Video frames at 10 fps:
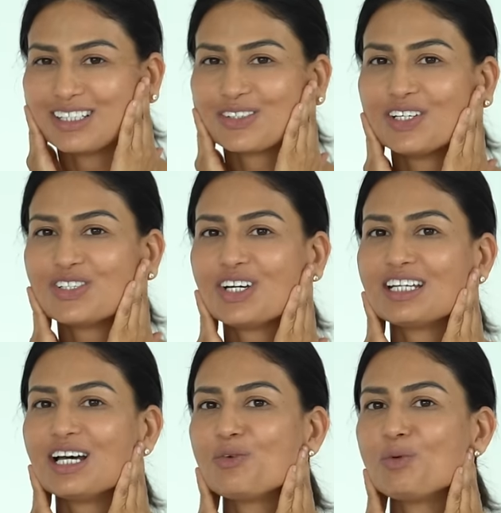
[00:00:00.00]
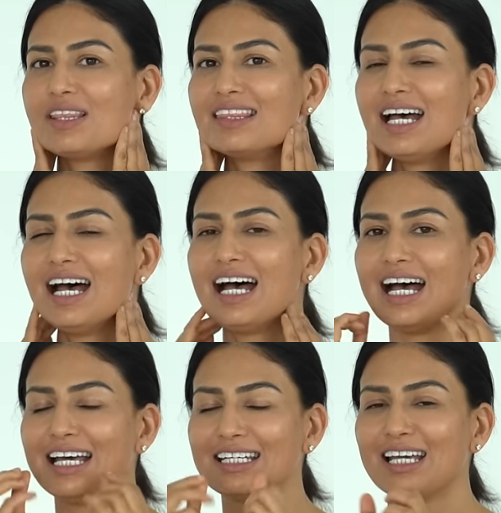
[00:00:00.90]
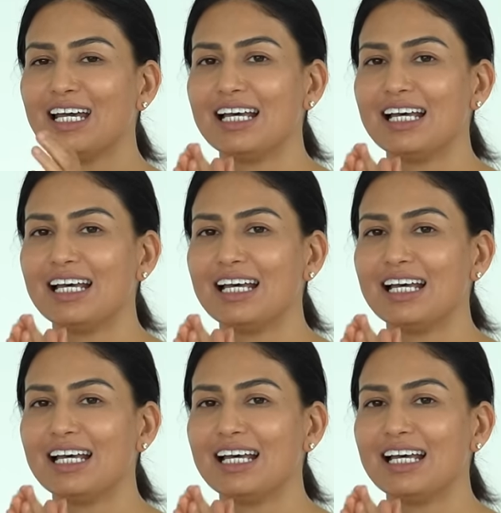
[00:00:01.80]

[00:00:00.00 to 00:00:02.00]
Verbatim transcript: So once you're done with that,